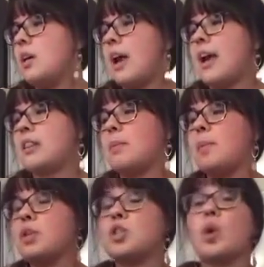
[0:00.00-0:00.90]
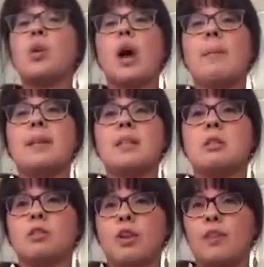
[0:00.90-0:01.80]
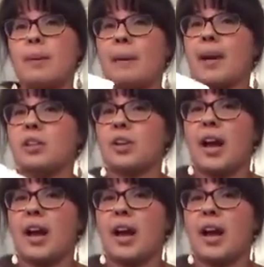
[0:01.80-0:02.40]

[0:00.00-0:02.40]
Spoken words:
And the books don't come in this 3-ring binder.